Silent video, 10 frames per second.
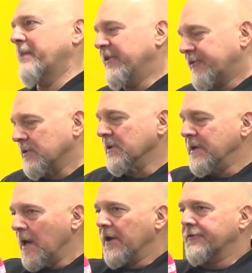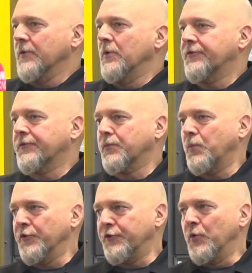Basically, yes. So it's
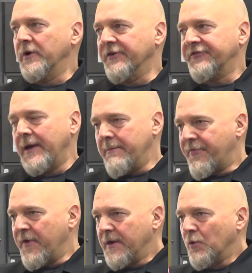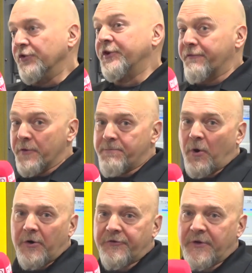we're doing the same thing on different
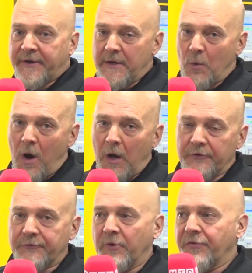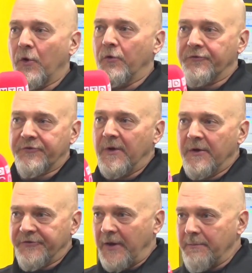parts in the Kiwas with those
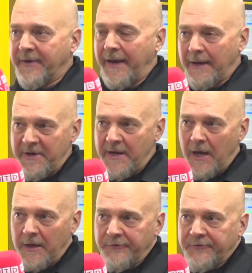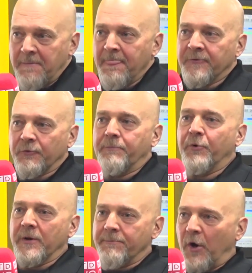same KME heads. So we're
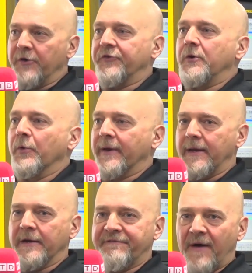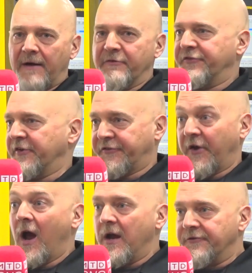putting parts in, we're getting to five or six
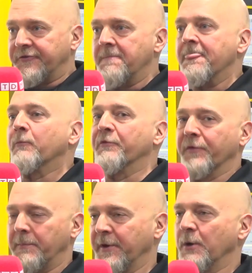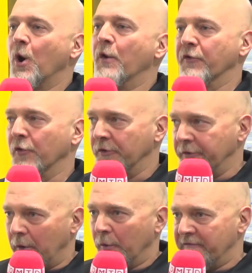sides, we're flipping them over on,
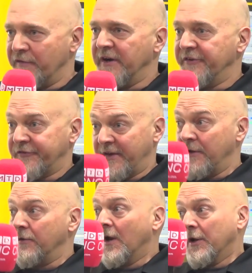the, on a vise, in,